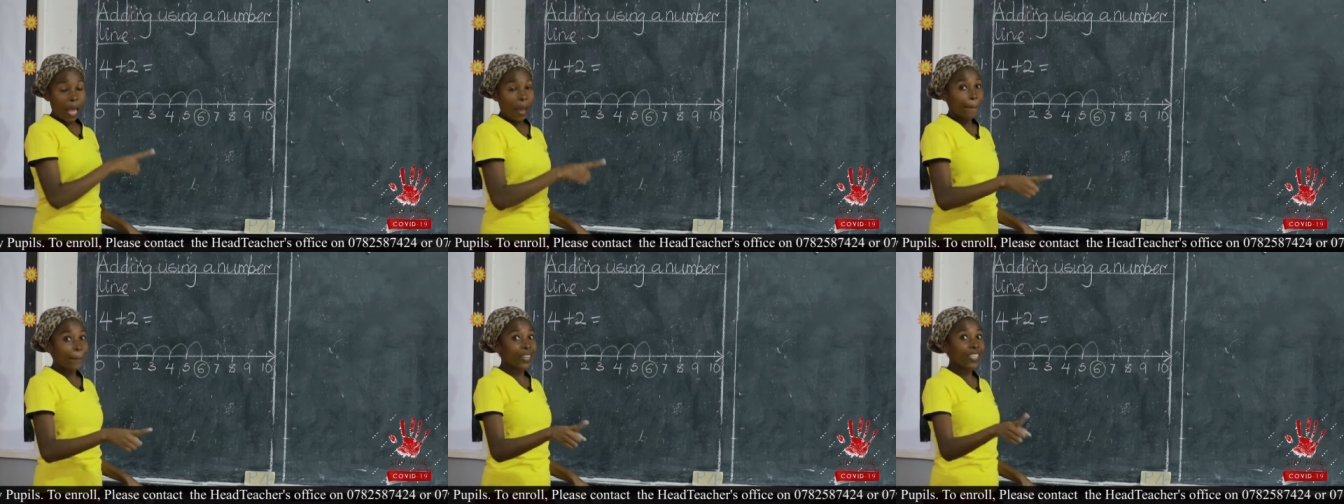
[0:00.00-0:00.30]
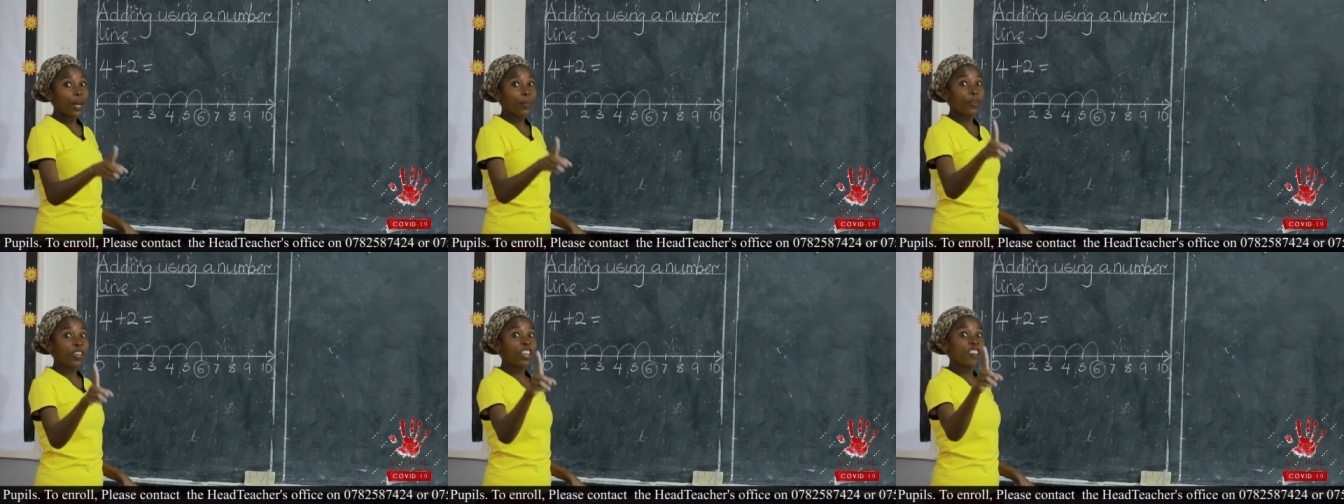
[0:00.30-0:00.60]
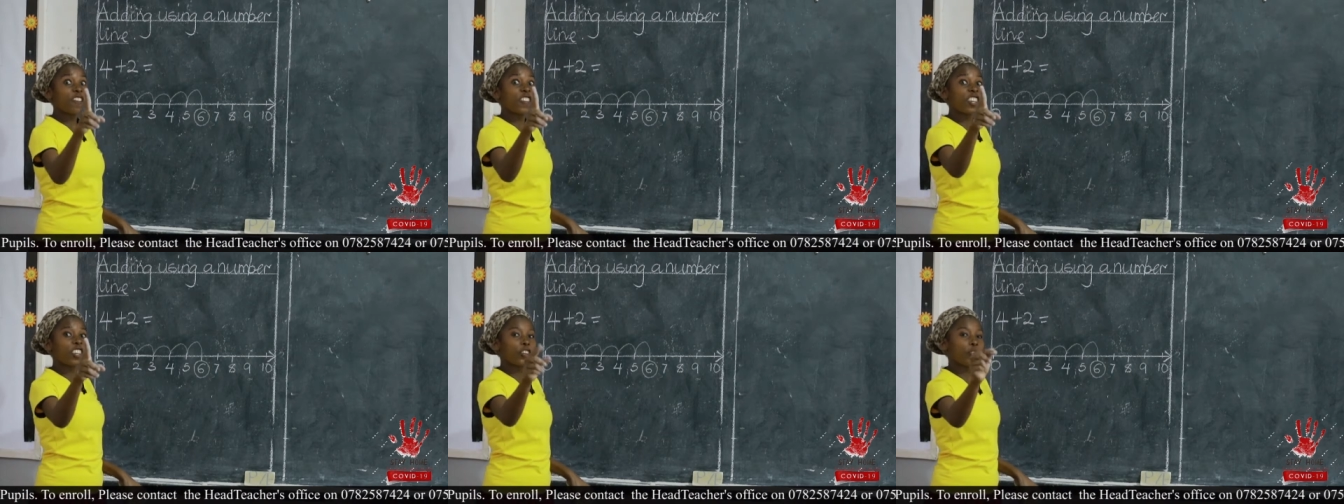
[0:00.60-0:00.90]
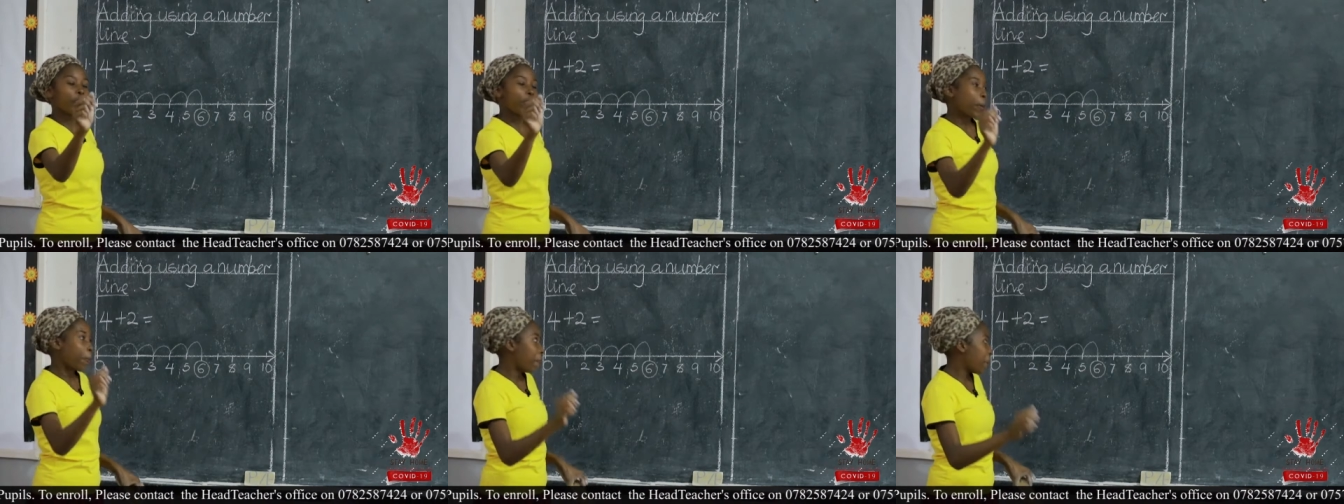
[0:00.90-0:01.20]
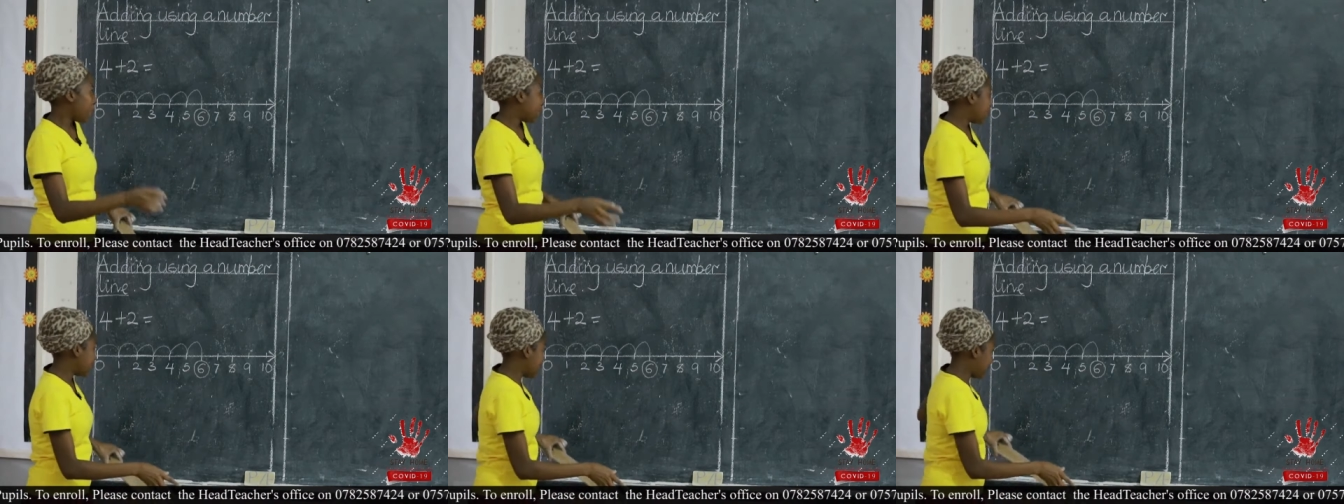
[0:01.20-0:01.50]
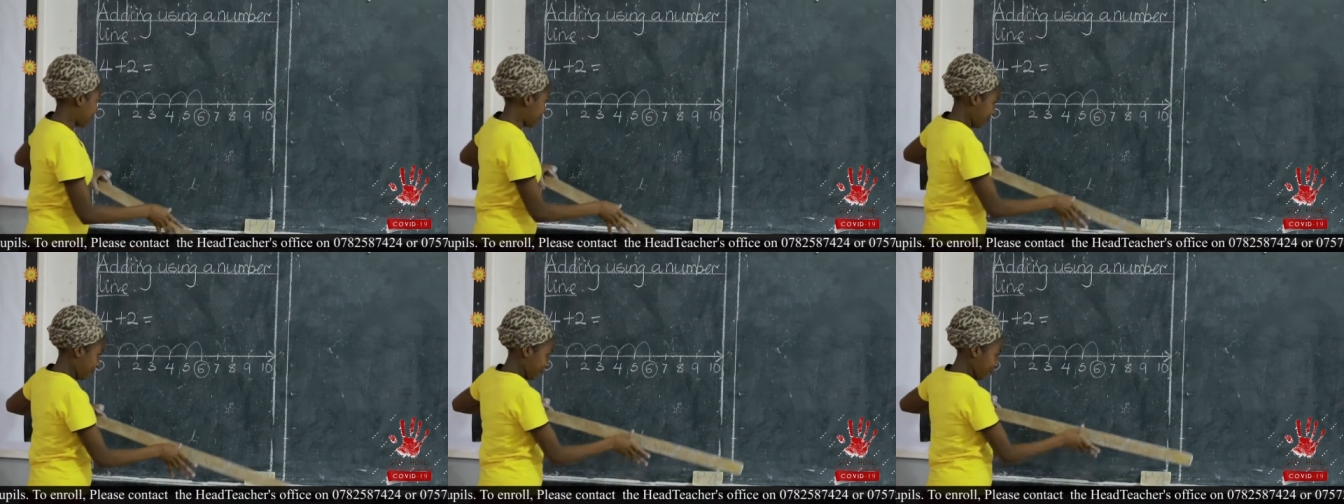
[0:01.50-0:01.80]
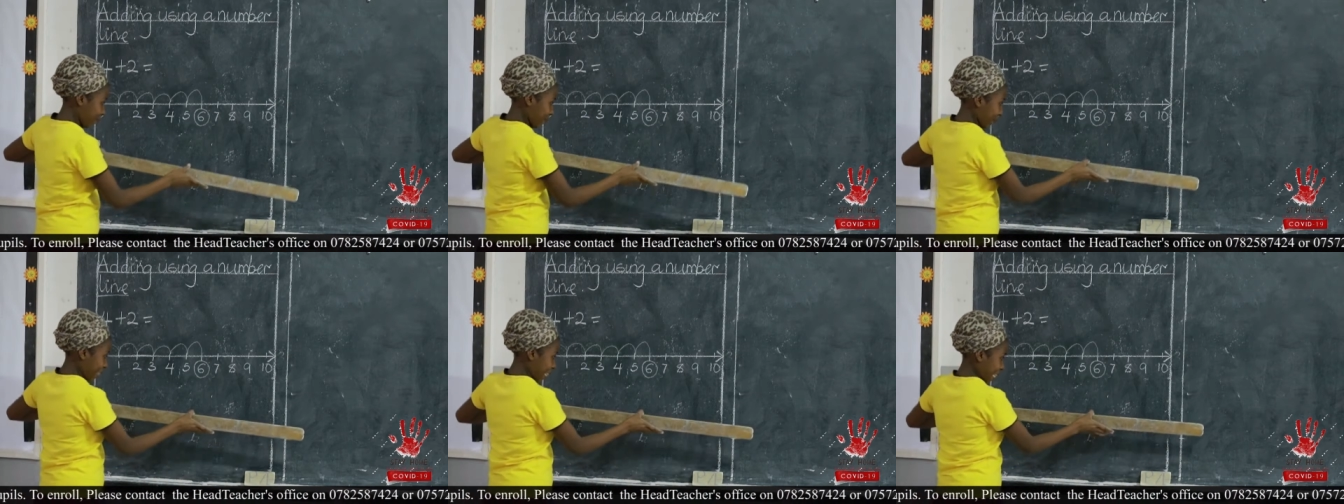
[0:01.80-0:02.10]
but I'm giving you the best.
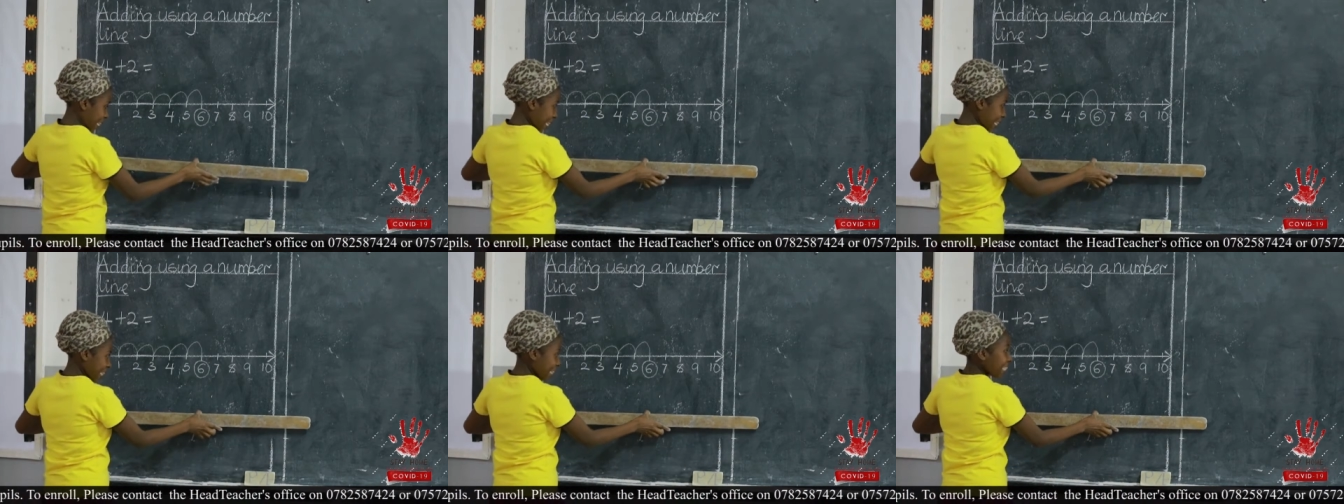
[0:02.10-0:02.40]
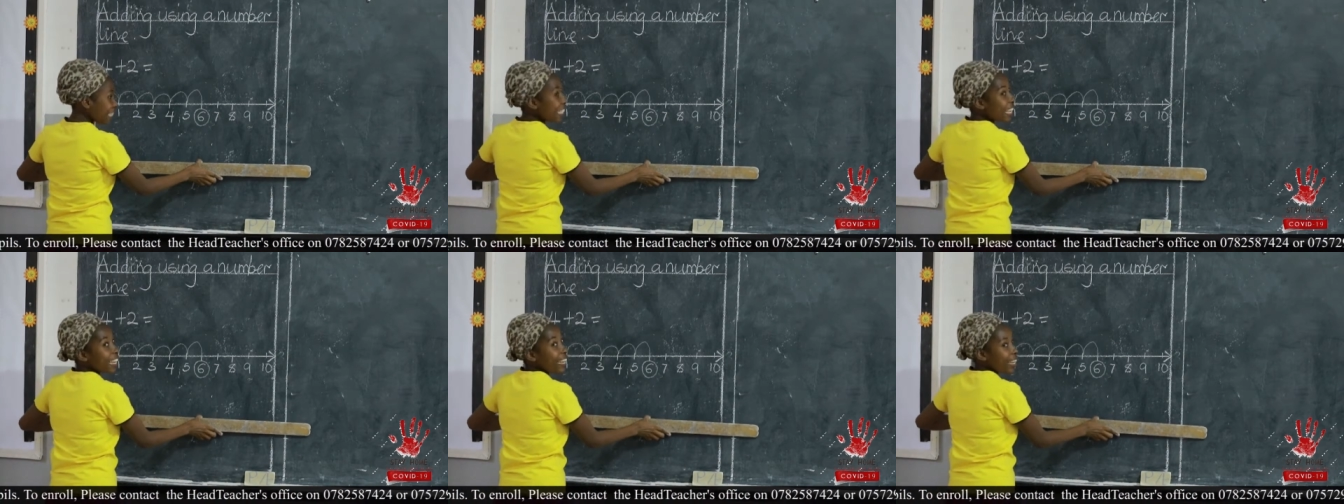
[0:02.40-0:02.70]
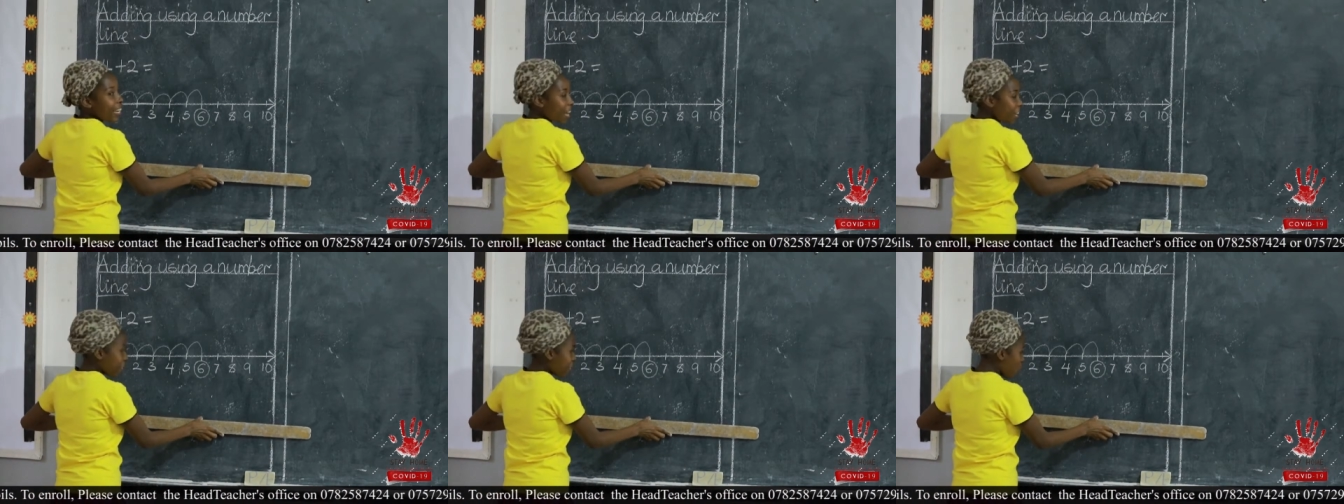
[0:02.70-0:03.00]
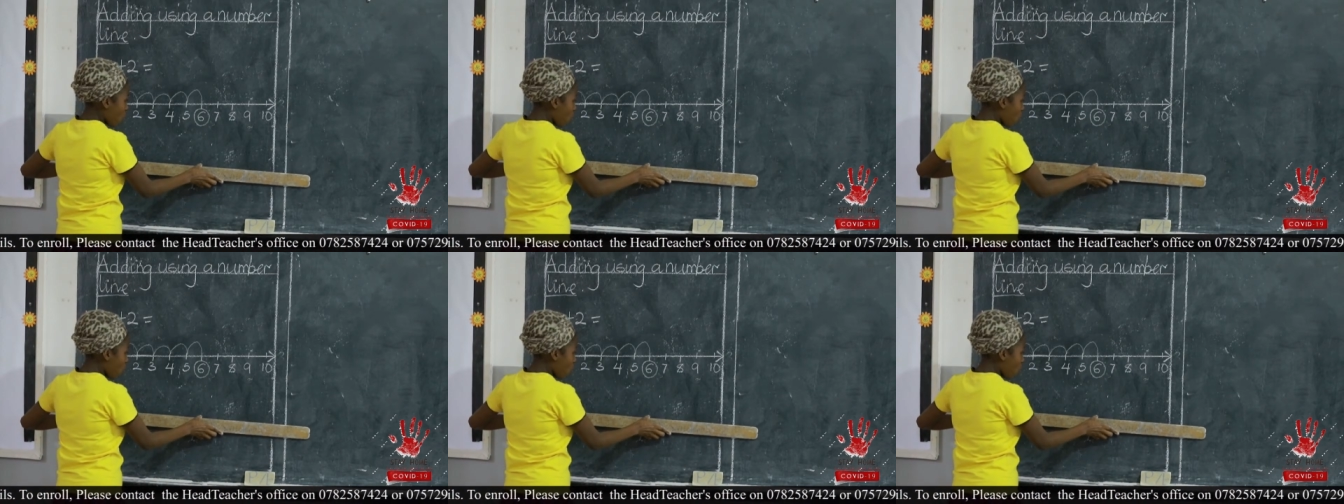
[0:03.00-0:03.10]
This is another